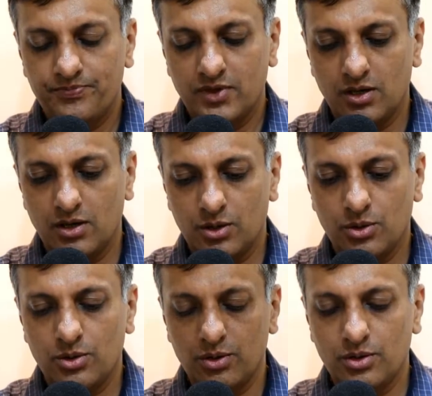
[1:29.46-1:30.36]

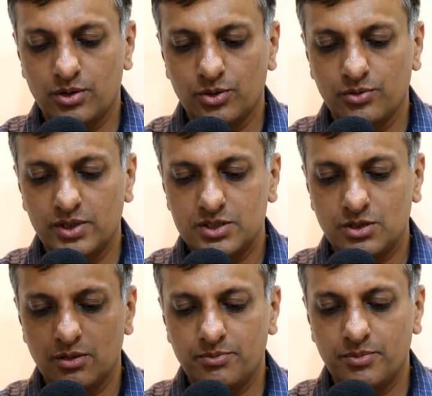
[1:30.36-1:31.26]
alcohol or though we
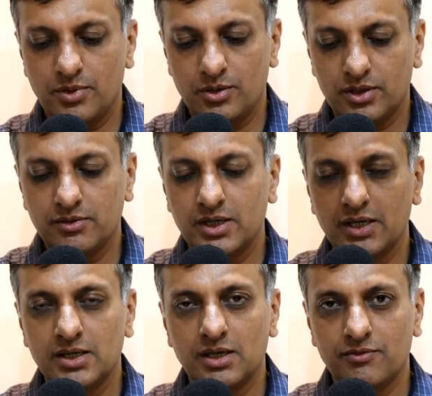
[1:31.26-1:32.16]
stop or we
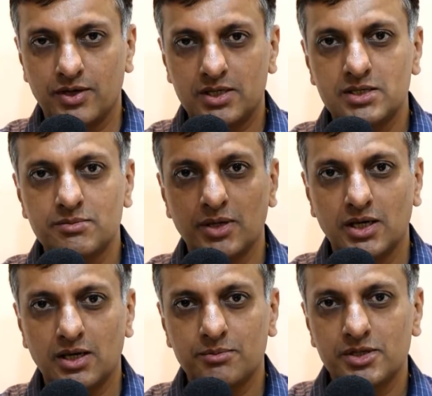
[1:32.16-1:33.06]
treat the infections,
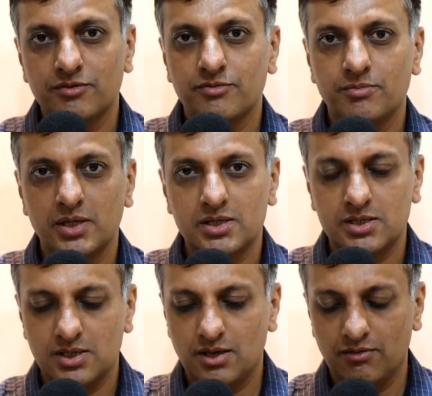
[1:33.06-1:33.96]
many times if
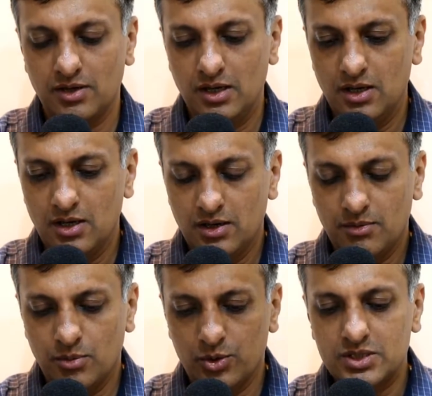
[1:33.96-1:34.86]
patients have
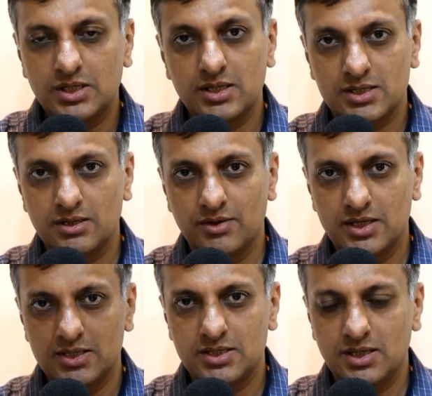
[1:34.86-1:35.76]
more serious liver
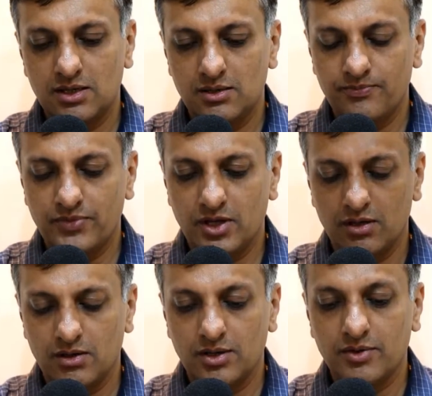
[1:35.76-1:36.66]
disease, then
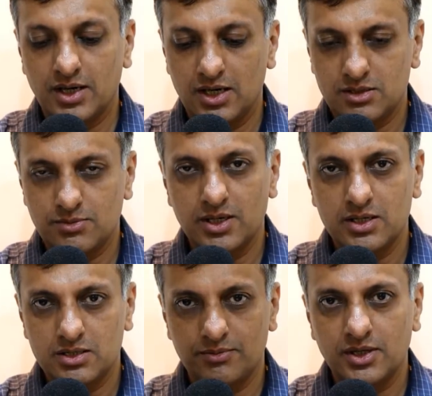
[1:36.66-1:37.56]
liver transplant
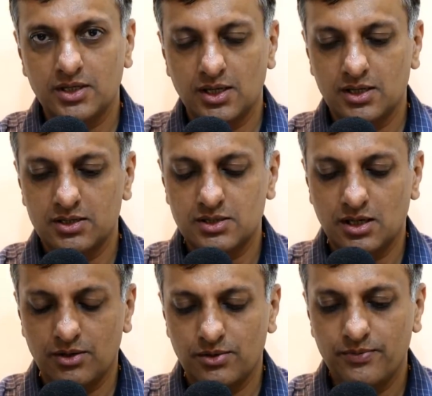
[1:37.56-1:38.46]
is something that is
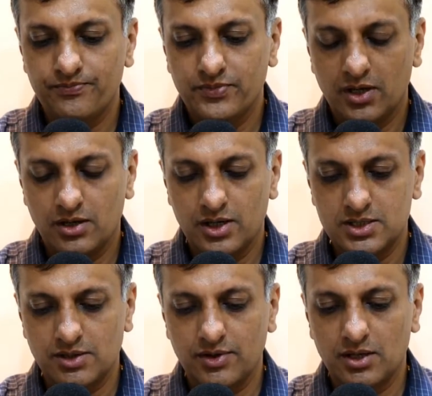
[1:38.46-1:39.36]

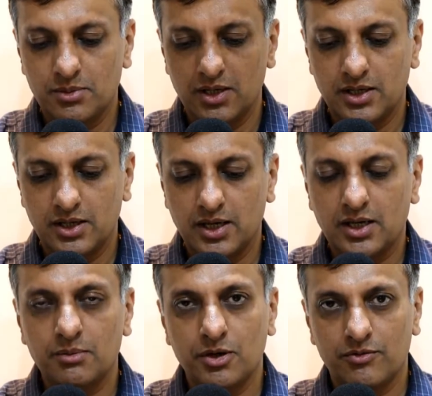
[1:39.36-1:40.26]
nowadays available and that
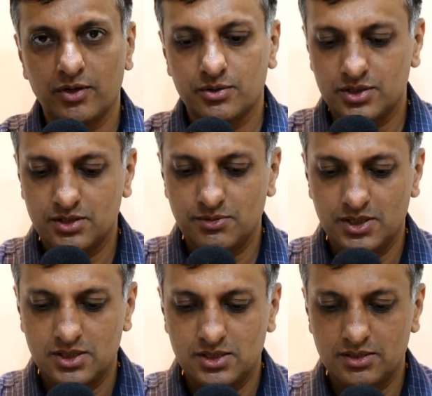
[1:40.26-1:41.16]
can be offered to such
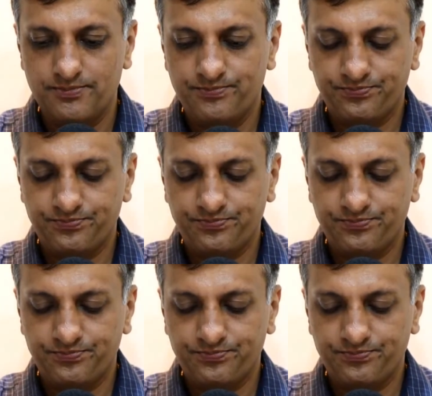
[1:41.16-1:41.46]
patients.